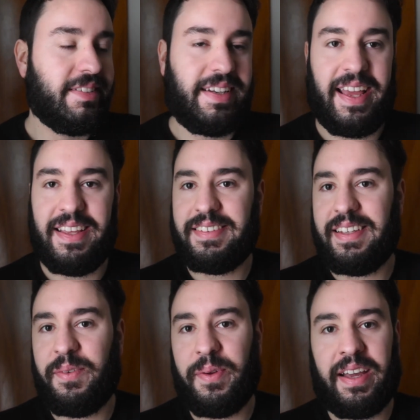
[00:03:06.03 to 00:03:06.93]

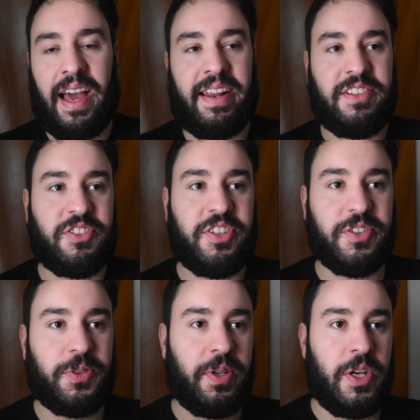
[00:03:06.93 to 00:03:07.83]
Daisy, we got
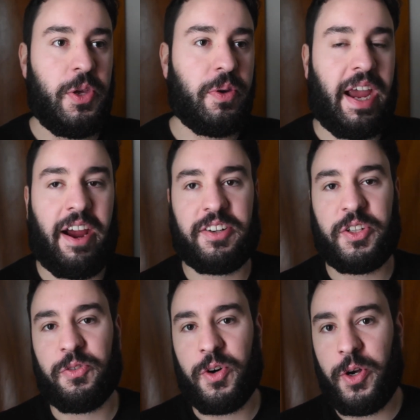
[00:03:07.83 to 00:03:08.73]
introduced to a new
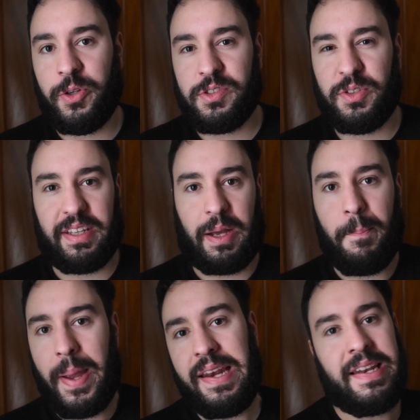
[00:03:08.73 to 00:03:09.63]
character, Rose, who's like
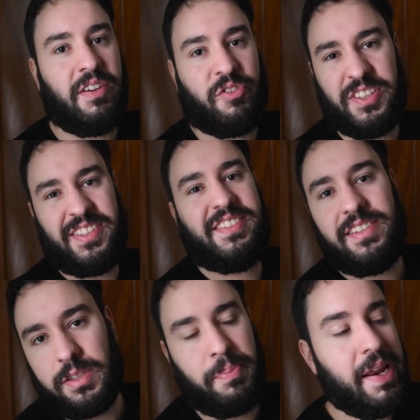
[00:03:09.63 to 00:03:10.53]
a
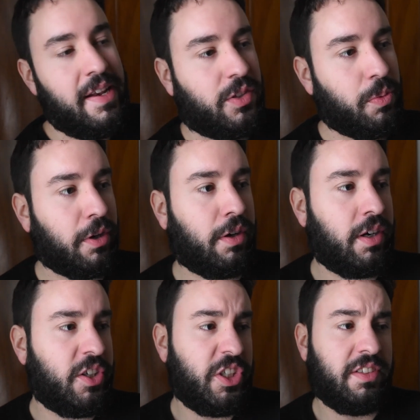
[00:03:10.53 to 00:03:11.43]
resistance maintenance
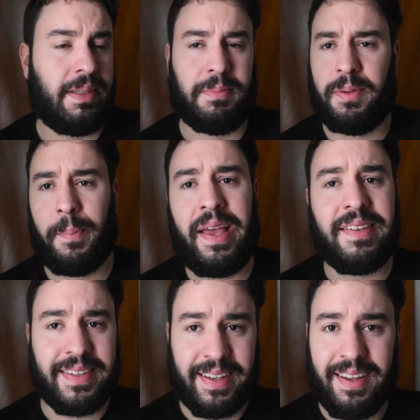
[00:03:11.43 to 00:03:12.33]
worker. She seems
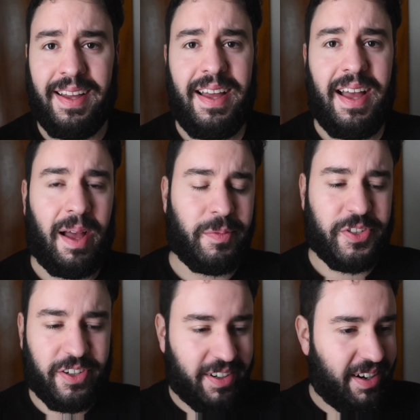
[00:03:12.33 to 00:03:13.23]
amazing. I'm
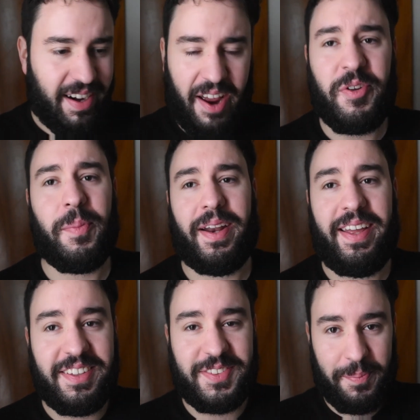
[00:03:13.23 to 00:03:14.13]
sure
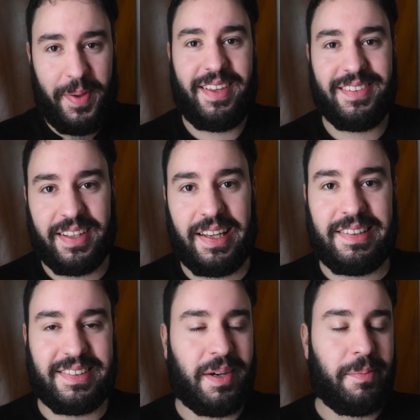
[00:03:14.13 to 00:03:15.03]
everybody's amazing.
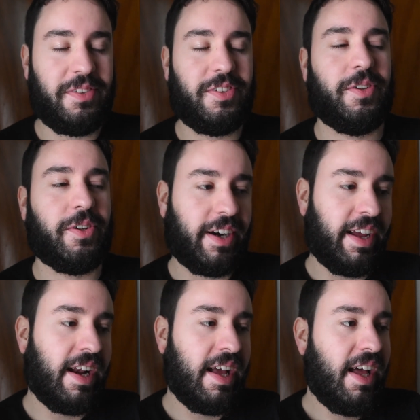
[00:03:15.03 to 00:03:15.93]
It's going to be so great.